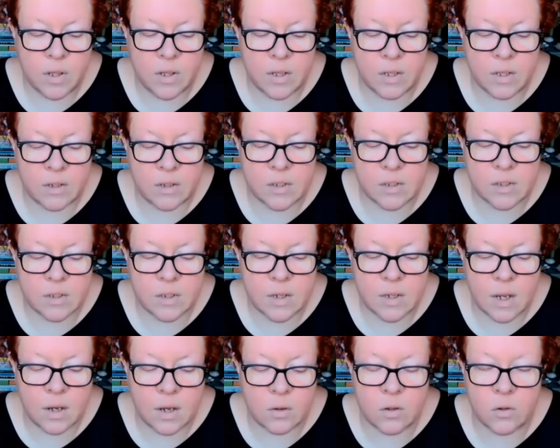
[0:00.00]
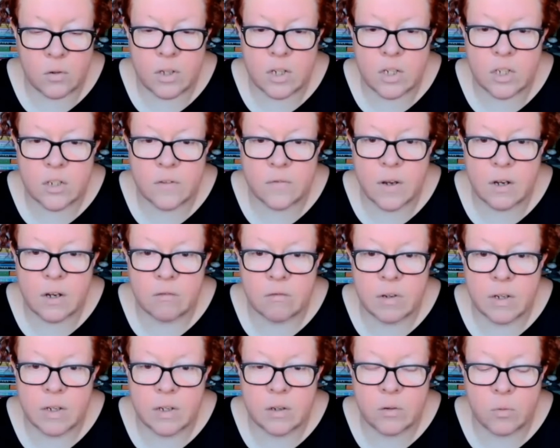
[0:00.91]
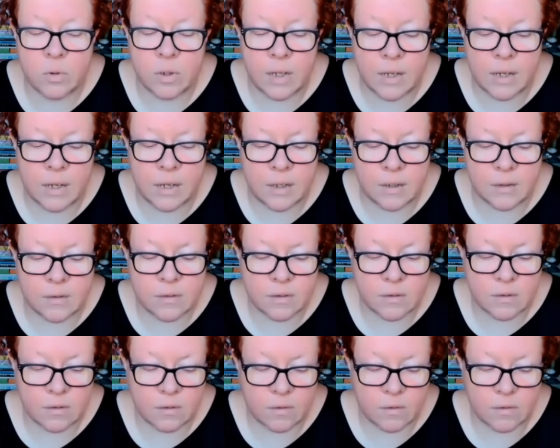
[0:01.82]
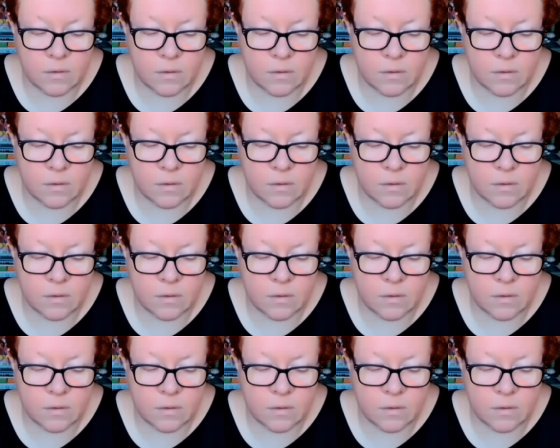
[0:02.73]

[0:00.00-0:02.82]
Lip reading: within us our knowledge of our real needs.